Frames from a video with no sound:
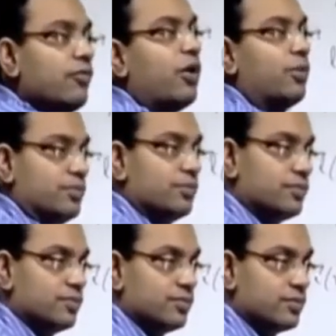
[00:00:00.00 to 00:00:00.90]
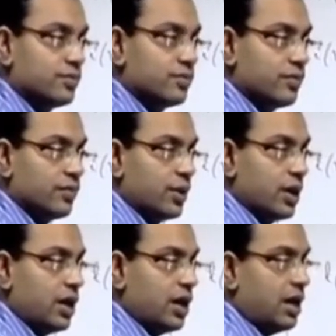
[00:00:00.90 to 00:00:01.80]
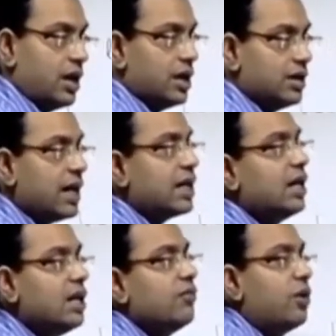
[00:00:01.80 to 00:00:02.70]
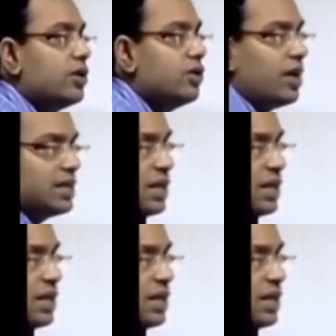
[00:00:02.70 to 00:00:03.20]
form, and that I leave on you as an